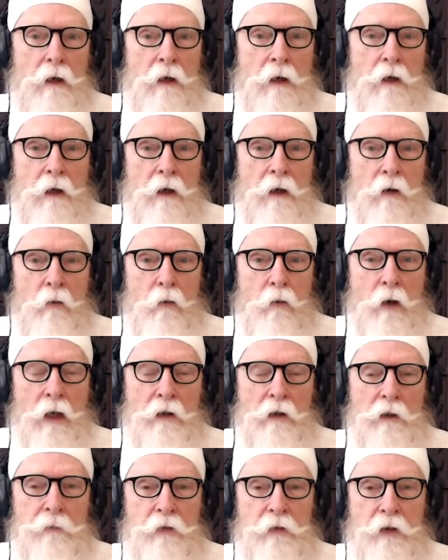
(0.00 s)
Welcome
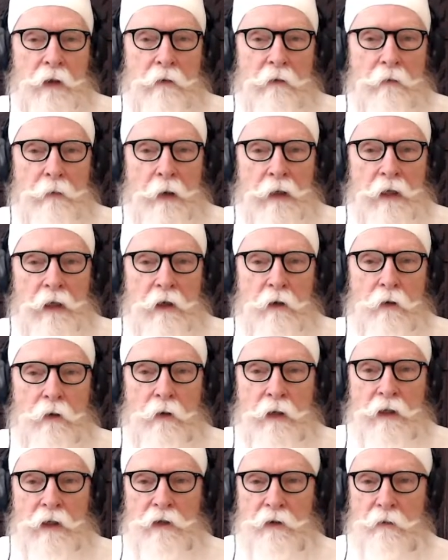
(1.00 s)
to everybody who
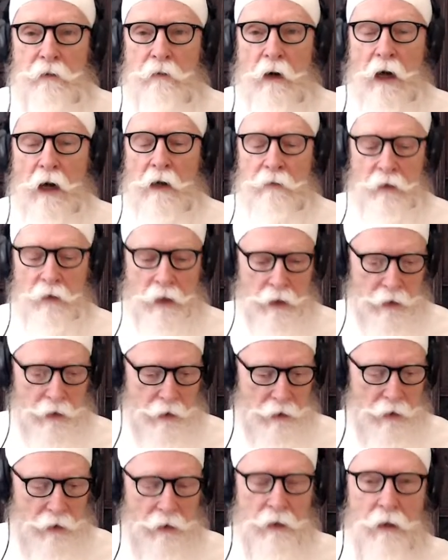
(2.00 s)
is arriving
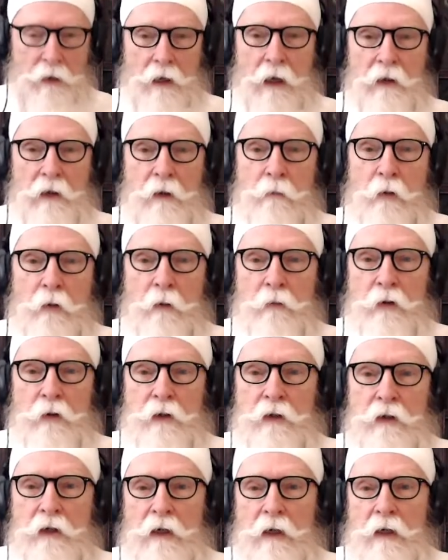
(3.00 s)
at the moment.
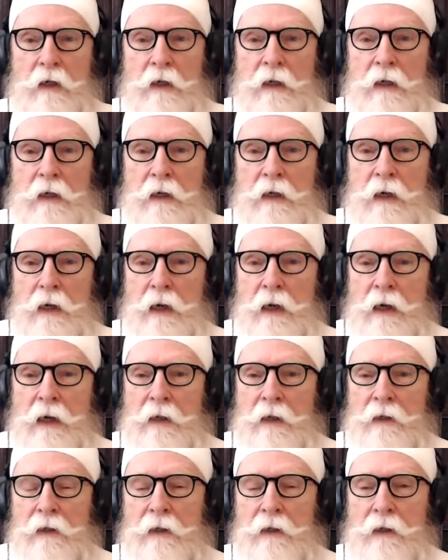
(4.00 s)

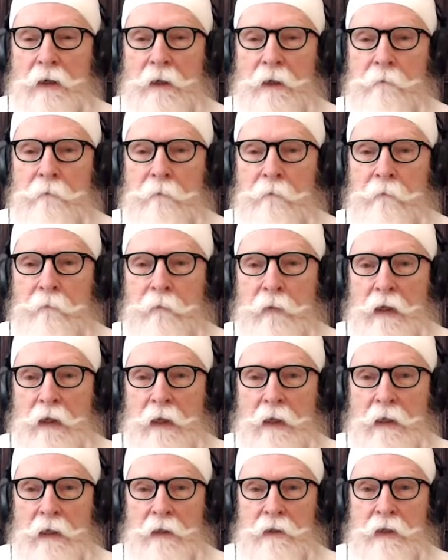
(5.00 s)
And
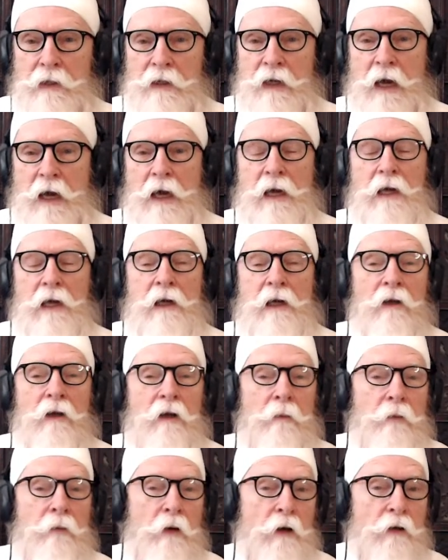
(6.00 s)
today the
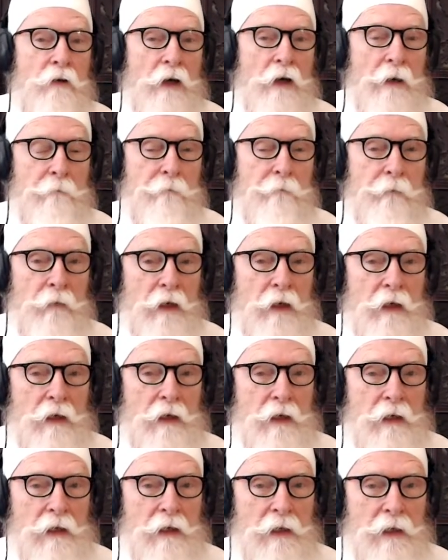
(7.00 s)
program
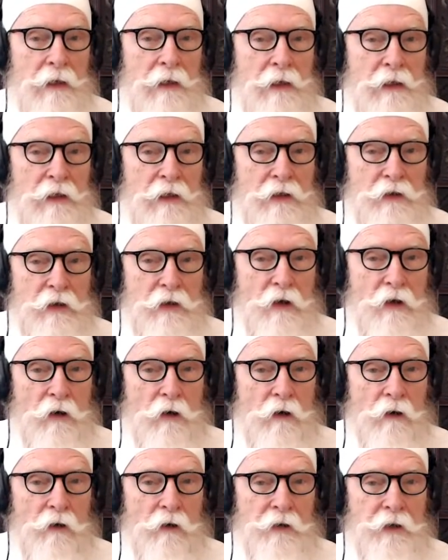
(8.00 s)
is
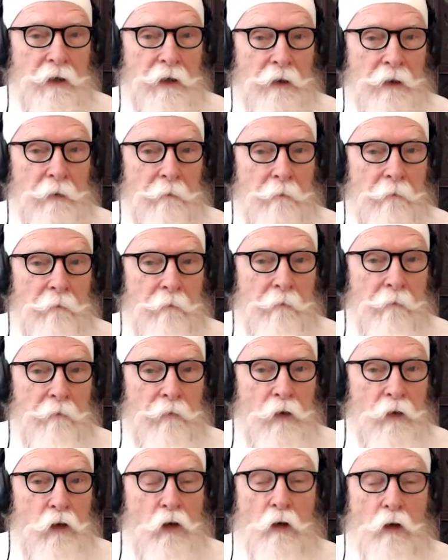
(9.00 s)
called
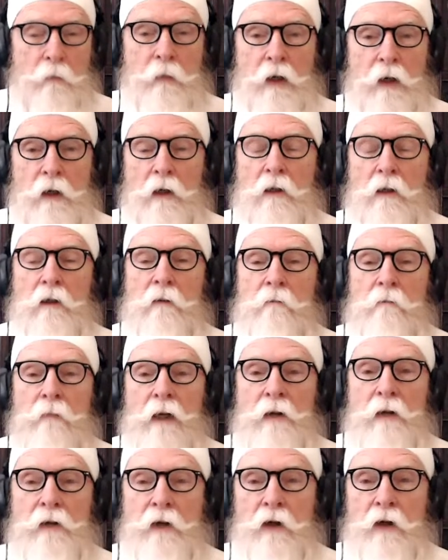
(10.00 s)
Your Miracle
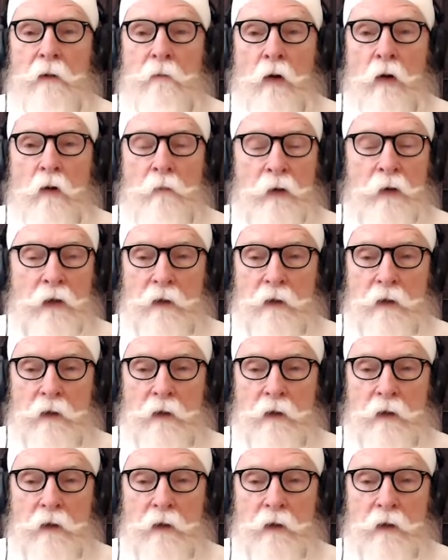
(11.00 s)
Mantra Moment.